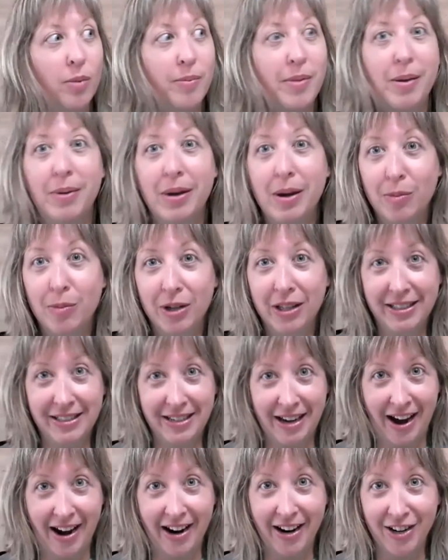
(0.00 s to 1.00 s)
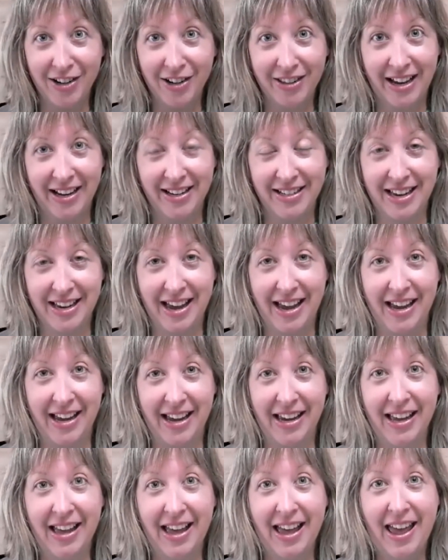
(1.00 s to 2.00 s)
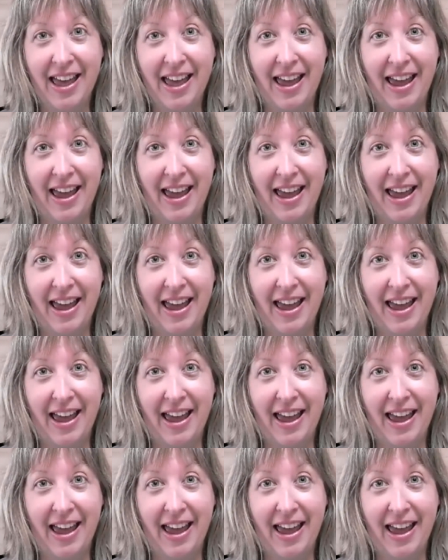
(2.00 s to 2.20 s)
Or maybe I'm really tired that day.